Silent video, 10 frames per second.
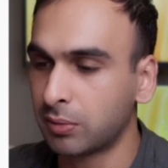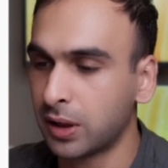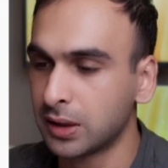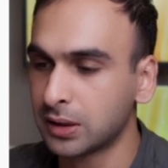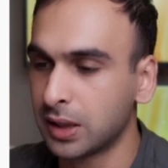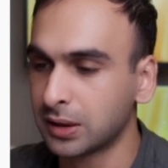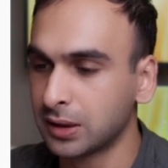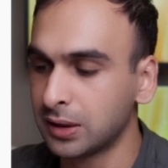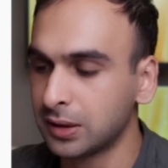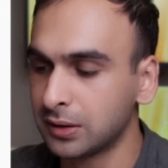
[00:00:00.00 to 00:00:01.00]
project
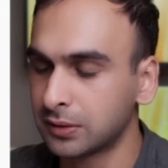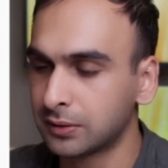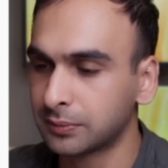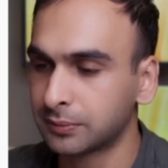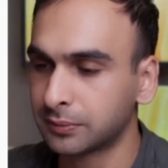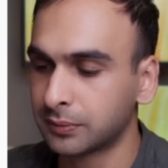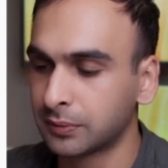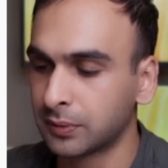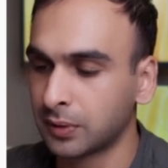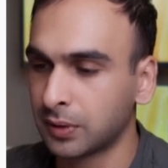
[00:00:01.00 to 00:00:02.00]
is
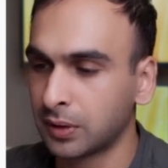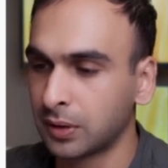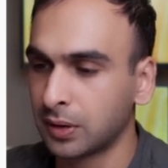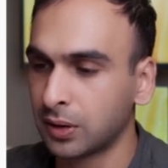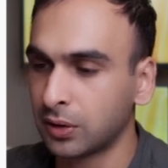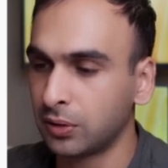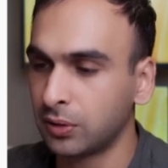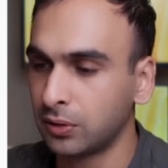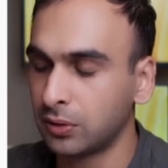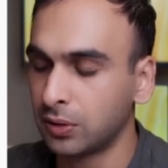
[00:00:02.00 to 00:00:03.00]

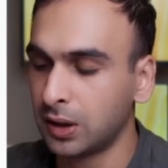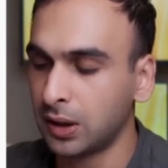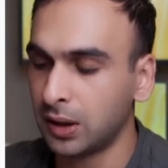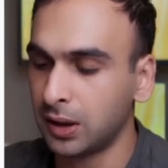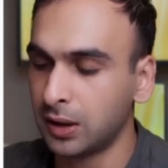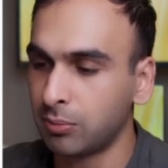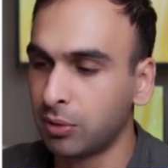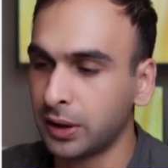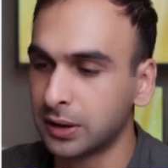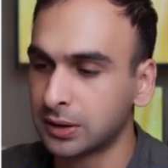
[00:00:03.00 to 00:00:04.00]
include a
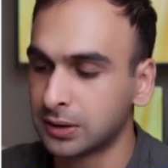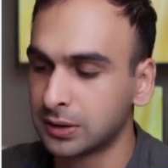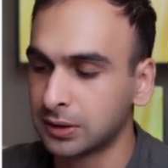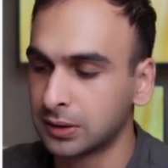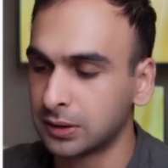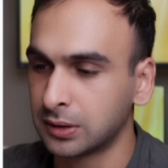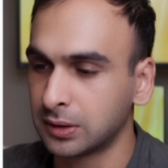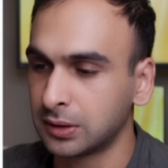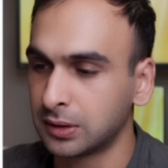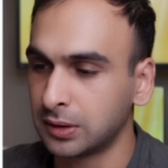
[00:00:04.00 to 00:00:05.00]
bullet
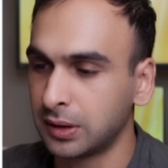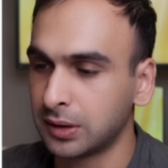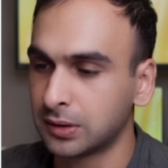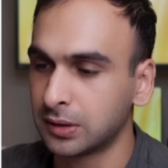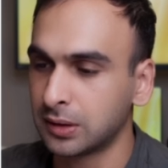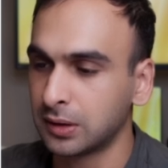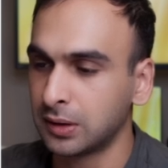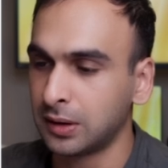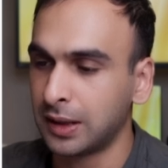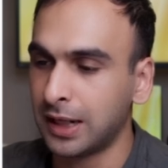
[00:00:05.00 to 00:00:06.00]
list.
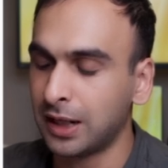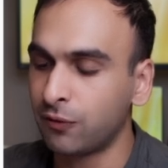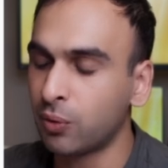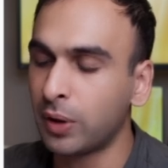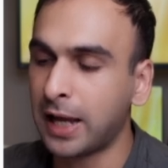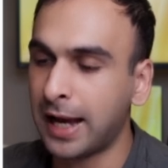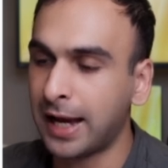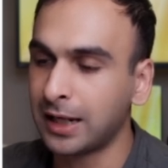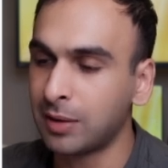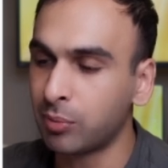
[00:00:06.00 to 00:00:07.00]
And if you want to
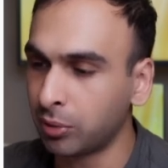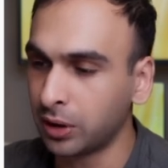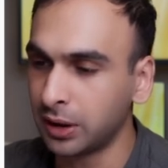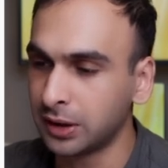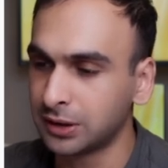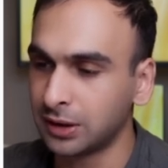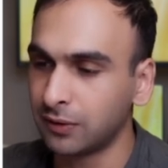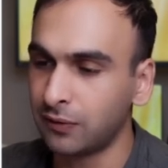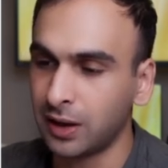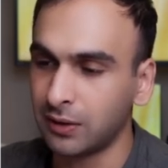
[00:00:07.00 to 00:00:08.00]
add a bullet list, it's
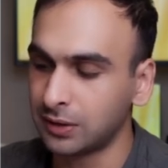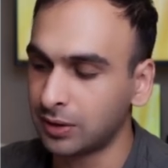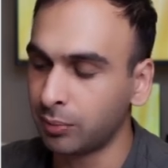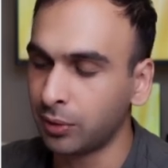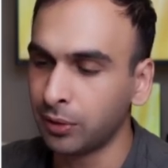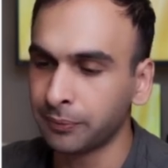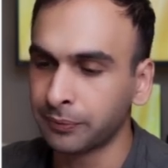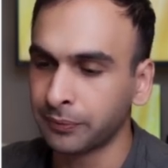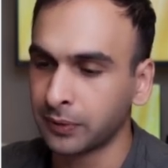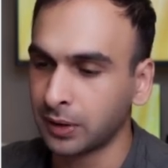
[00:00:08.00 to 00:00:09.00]
very simple.
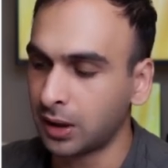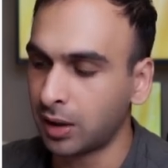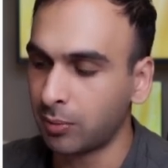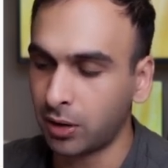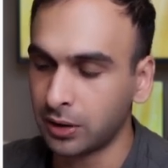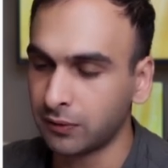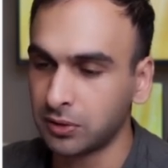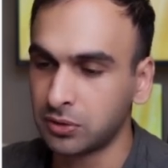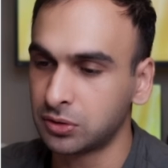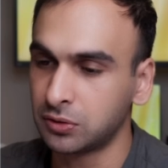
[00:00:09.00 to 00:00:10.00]
All you have to
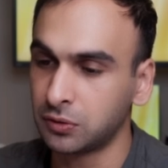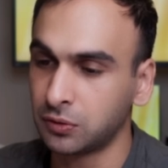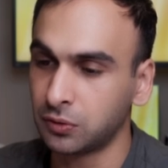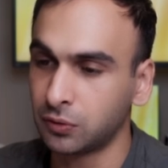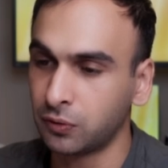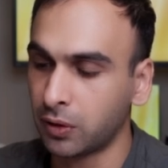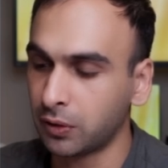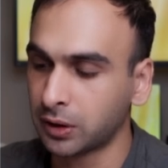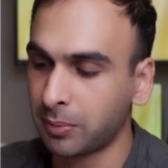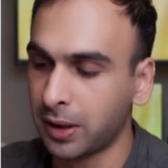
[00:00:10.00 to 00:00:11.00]
do is just do
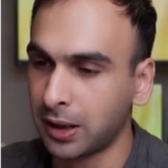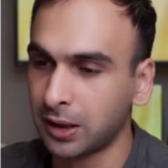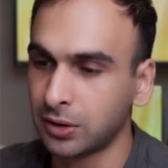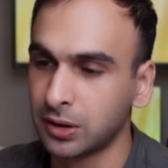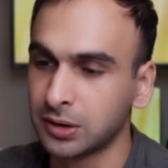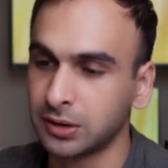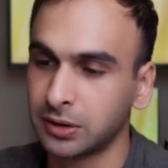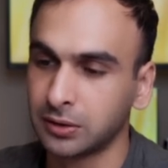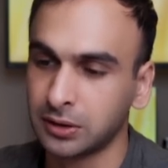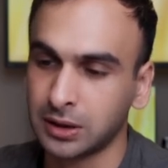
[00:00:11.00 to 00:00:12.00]
forward command and you can just
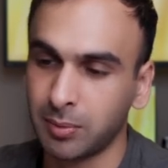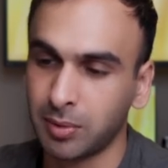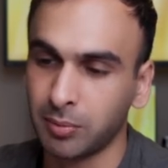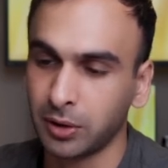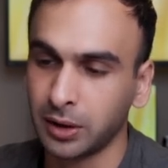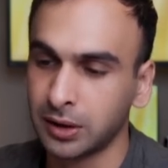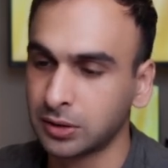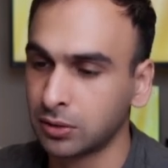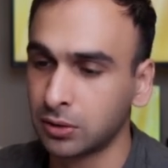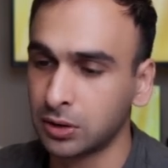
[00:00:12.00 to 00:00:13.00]
literally type in bullet
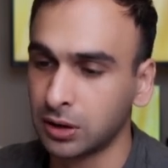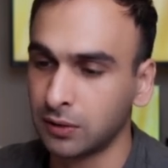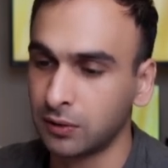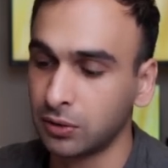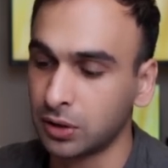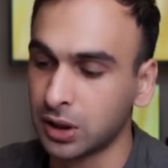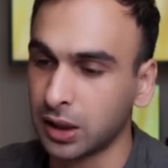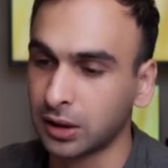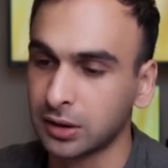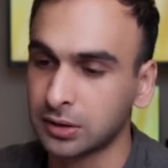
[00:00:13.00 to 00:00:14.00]
list, or you can even do a
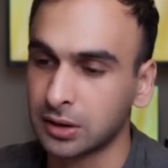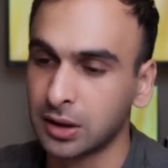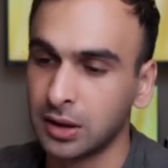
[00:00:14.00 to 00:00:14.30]
checklist